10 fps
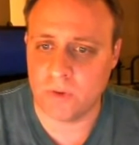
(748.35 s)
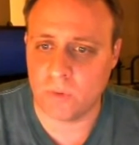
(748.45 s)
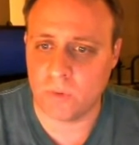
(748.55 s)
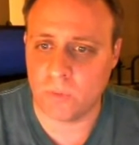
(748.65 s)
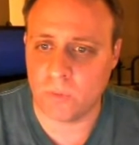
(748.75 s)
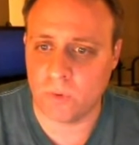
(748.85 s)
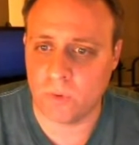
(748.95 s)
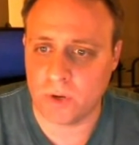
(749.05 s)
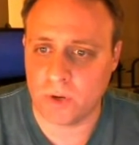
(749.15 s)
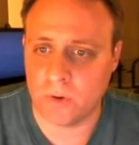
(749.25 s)
or will
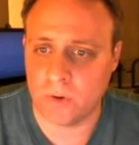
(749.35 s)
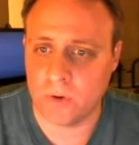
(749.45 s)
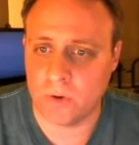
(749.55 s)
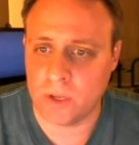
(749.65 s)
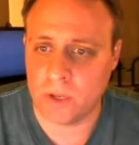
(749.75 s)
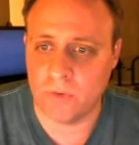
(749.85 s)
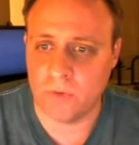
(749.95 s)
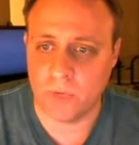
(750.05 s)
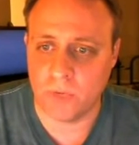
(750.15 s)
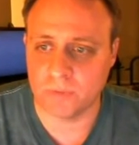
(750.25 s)
they hurt and
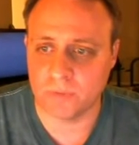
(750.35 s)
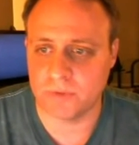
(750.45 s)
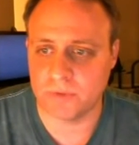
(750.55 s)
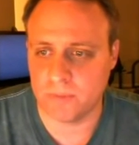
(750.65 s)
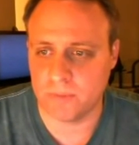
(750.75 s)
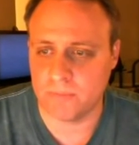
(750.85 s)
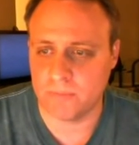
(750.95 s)
do evil to them?